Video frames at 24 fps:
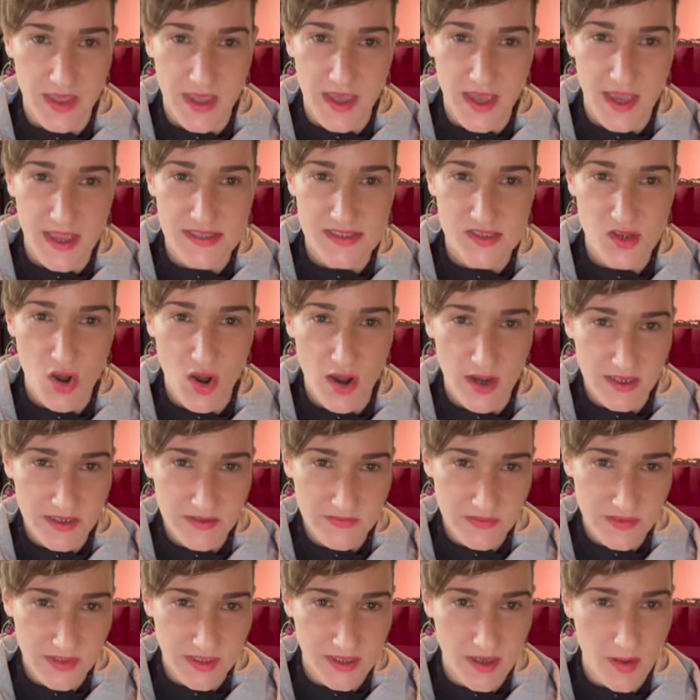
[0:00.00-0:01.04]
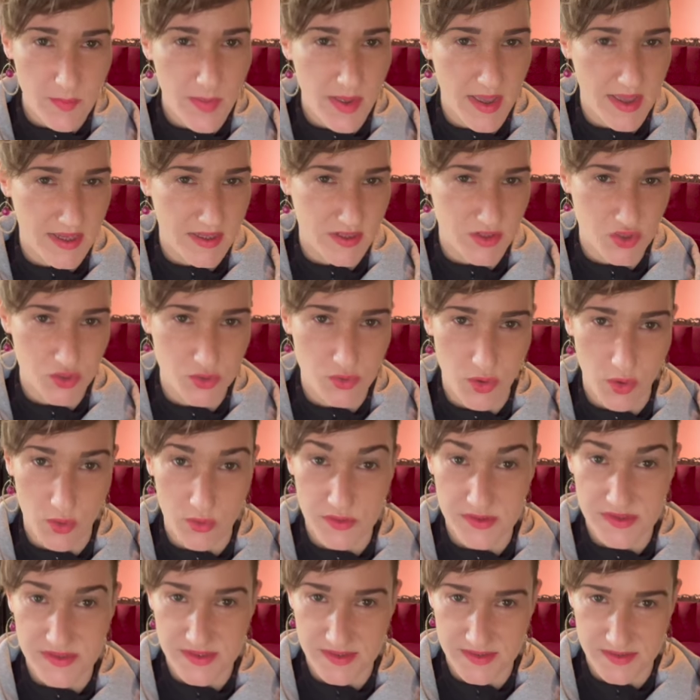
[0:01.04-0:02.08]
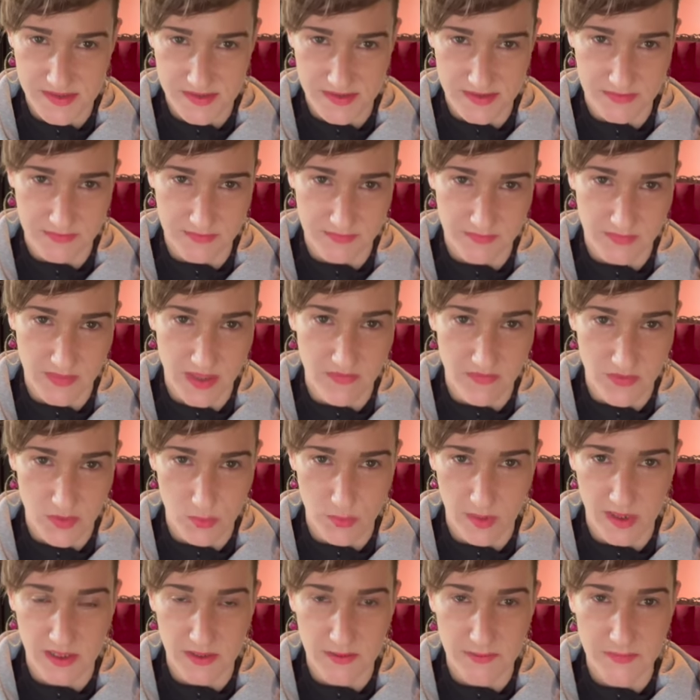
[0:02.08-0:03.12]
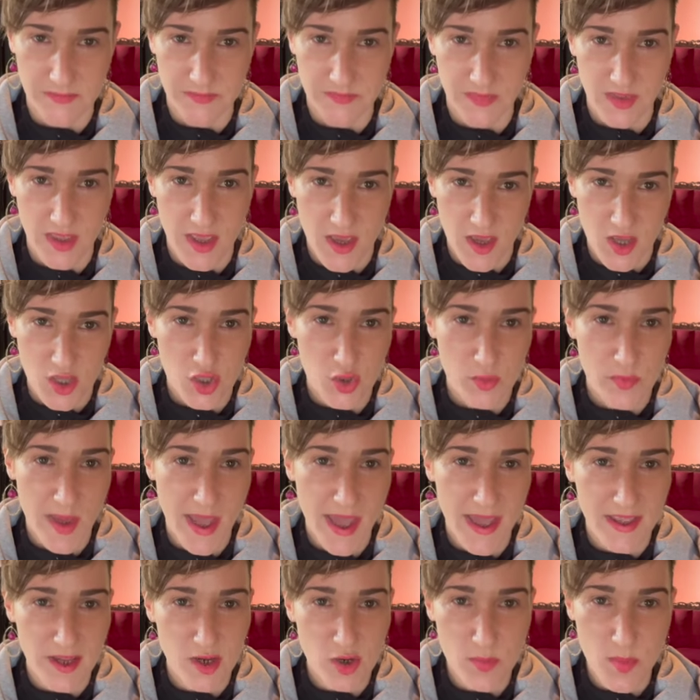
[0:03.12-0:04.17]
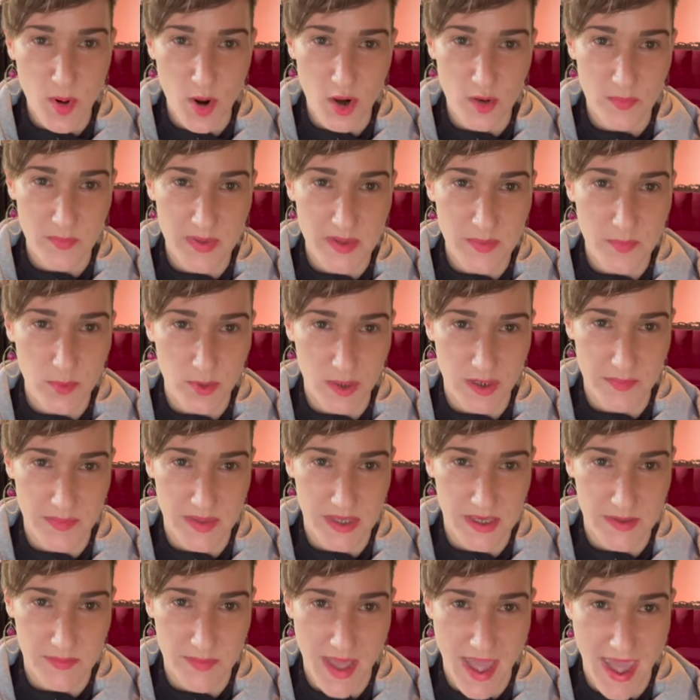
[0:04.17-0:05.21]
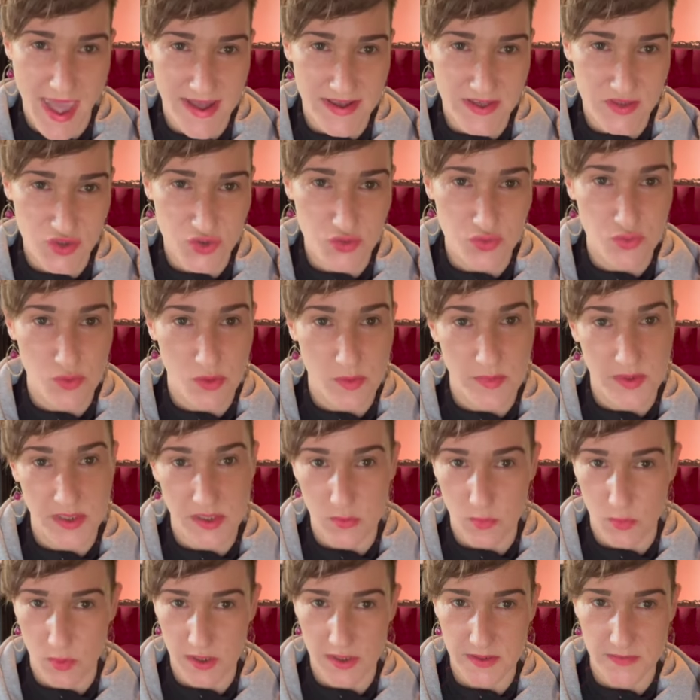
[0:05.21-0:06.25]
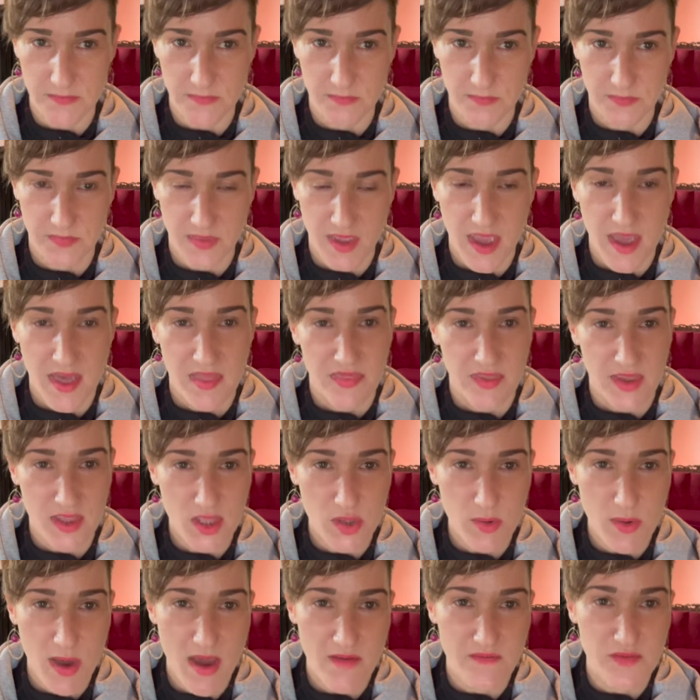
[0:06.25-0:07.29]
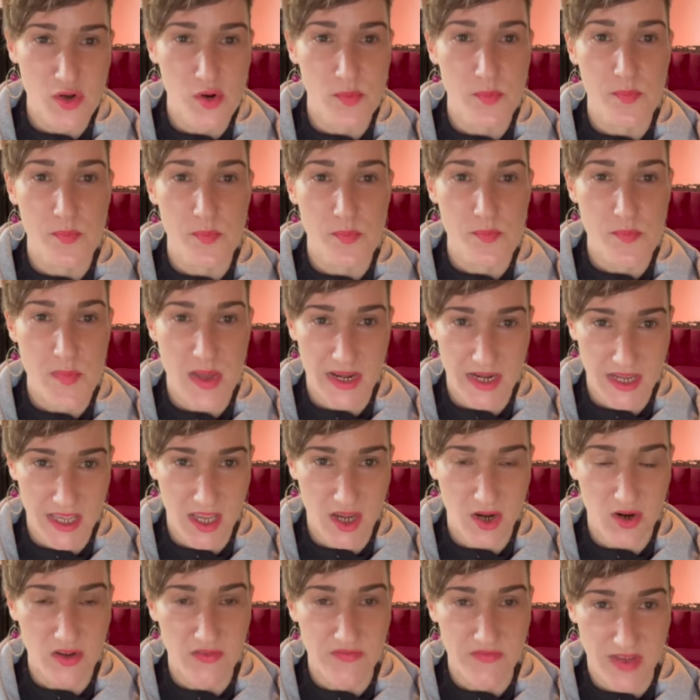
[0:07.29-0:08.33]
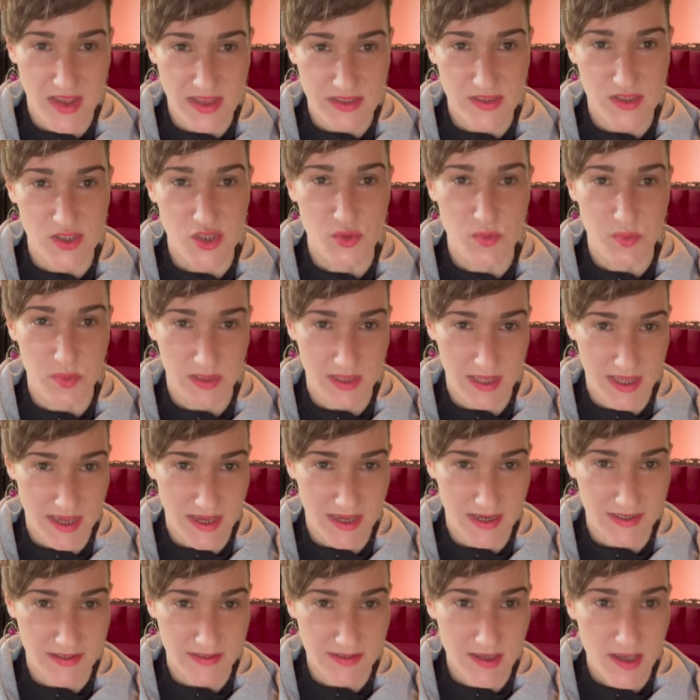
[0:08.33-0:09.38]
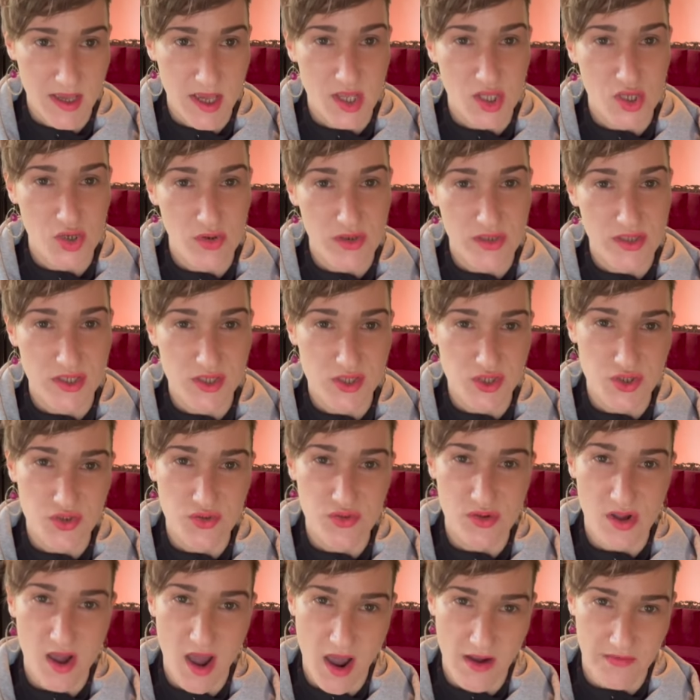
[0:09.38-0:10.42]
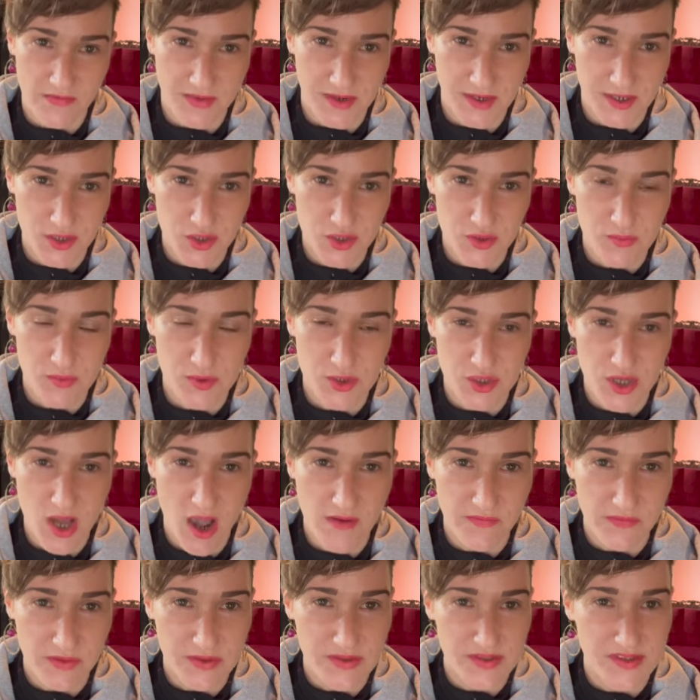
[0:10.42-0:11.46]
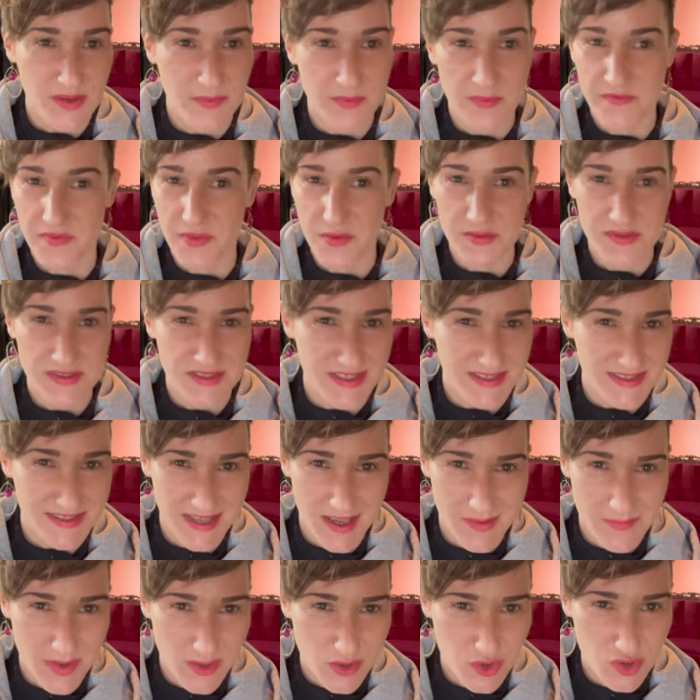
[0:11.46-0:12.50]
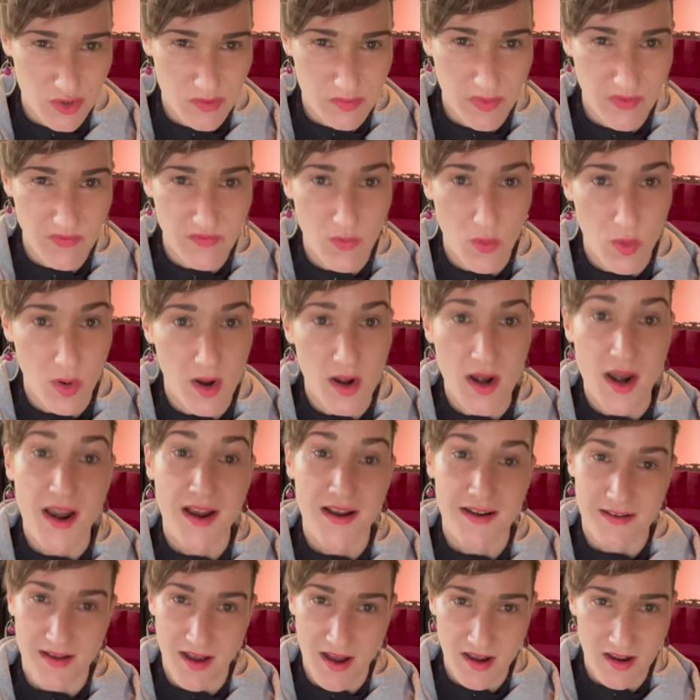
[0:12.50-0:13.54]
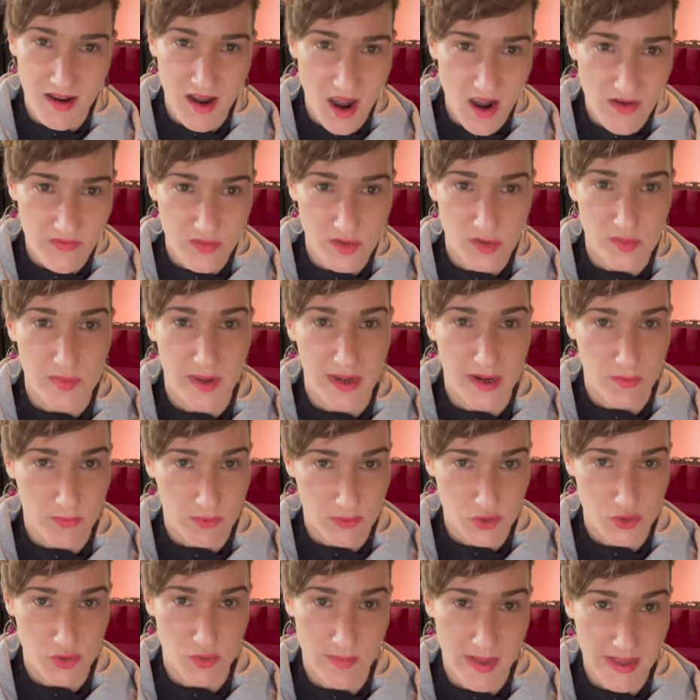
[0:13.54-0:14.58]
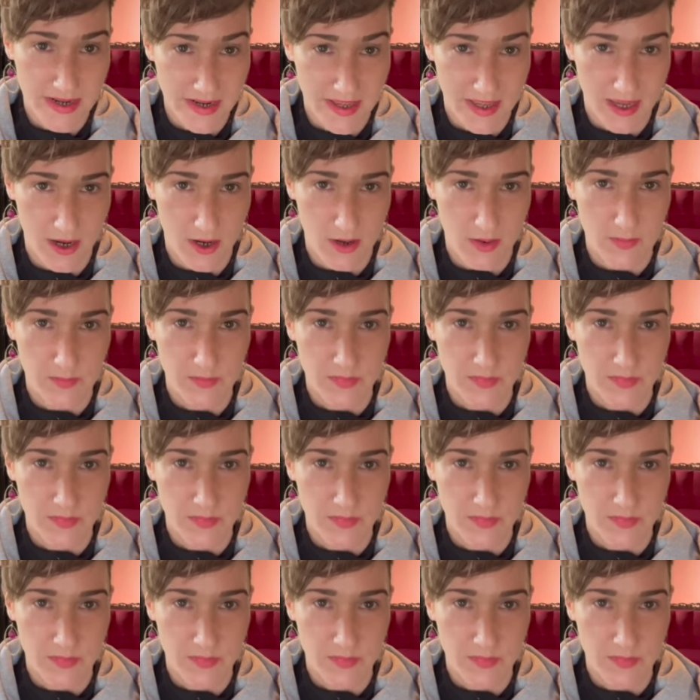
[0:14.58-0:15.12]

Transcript: It's kind of like a pay-as-you-go system, if you will. You pay your Part B premium as you normally would. Then you have your Medicare Advantage plan, your additional coverage, which covers some of those things I mentioned before, not covered by original Medicare.